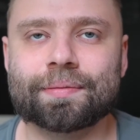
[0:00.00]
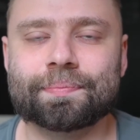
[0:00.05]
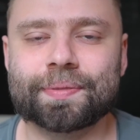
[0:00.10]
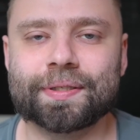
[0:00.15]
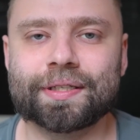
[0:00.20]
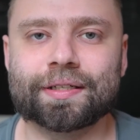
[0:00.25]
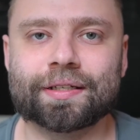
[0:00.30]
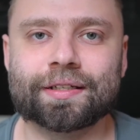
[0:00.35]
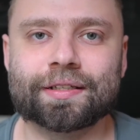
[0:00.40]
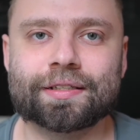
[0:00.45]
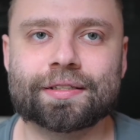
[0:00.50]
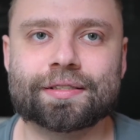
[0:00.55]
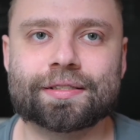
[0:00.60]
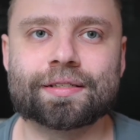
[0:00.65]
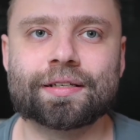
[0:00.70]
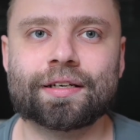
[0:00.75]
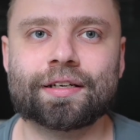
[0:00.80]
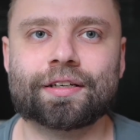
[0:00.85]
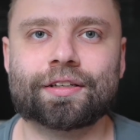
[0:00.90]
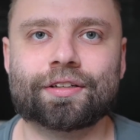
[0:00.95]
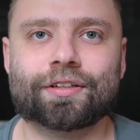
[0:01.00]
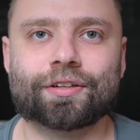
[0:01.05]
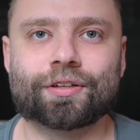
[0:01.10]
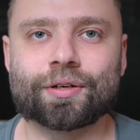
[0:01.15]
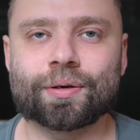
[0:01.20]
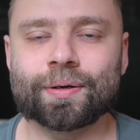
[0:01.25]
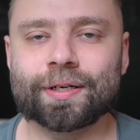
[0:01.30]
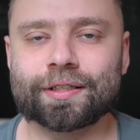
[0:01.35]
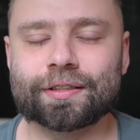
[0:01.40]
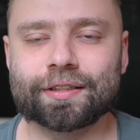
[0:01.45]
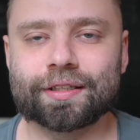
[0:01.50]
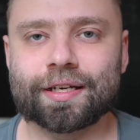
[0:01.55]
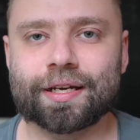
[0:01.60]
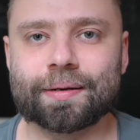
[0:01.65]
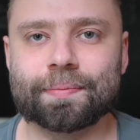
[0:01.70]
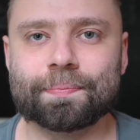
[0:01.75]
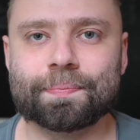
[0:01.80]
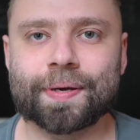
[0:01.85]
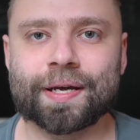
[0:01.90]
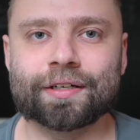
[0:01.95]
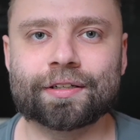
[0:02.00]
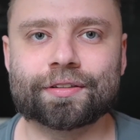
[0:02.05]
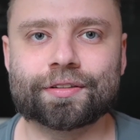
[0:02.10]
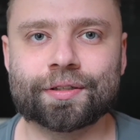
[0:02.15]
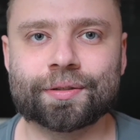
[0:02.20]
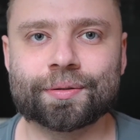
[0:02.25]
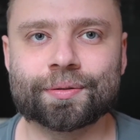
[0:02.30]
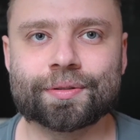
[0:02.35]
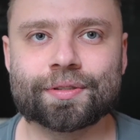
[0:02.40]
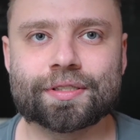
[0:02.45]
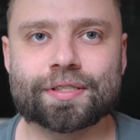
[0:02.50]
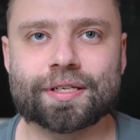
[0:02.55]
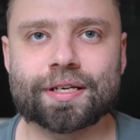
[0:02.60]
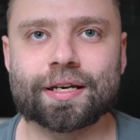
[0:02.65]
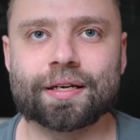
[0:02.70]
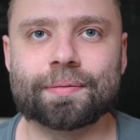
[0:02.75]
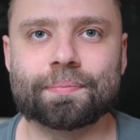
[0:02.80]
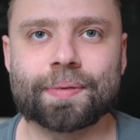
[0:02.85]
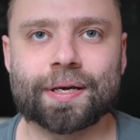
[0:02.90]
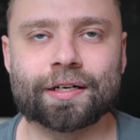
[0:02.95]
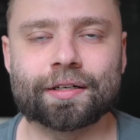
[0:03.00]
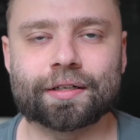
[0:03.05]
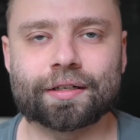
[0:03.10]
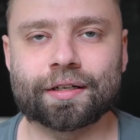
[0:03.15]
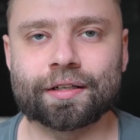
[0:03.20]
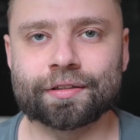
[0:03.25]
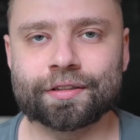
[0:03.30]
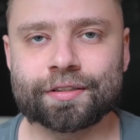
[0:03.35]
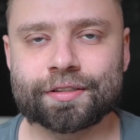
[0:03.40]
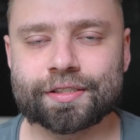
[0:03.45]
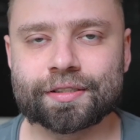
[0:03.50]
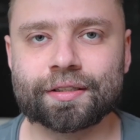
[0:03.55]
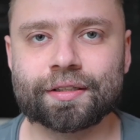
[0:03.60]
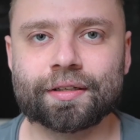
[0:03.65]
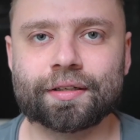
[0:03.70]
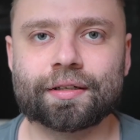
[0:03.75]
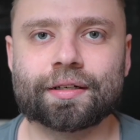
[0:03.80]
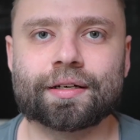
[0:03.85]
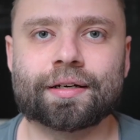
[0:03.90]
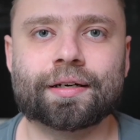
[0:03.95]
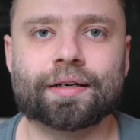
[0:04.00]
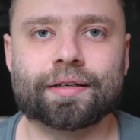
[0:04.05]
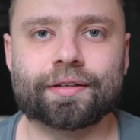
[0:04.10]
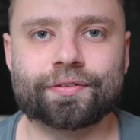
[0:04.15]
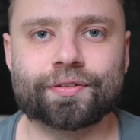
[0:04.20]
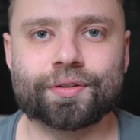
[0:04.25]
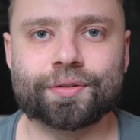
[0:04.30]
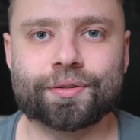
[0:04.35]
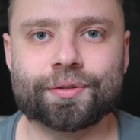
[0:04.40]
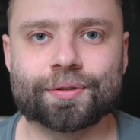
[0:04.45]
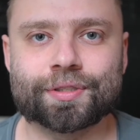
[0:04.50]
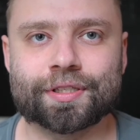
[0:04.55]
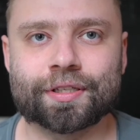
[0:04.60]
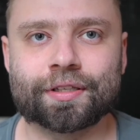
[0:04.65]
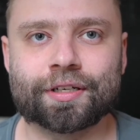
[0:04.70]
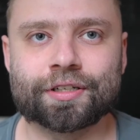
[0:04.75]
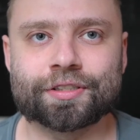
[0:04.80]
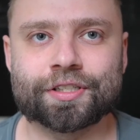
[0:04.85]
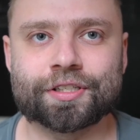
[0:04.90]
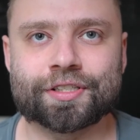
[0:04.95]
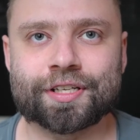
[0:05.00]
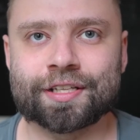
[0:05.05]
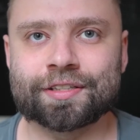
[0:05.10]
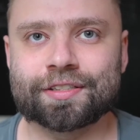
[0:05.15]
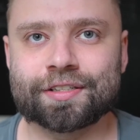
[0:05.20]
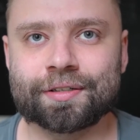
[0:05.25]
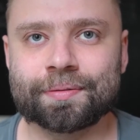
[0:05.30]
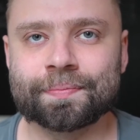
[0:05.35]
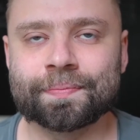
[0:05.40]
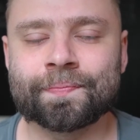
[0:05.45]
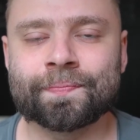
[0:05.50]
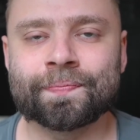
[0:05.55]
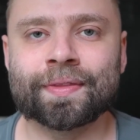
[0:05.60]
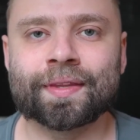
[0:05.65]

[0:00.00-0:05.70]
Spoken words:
because you're going to get better tones and better colors if you use a larger sensor.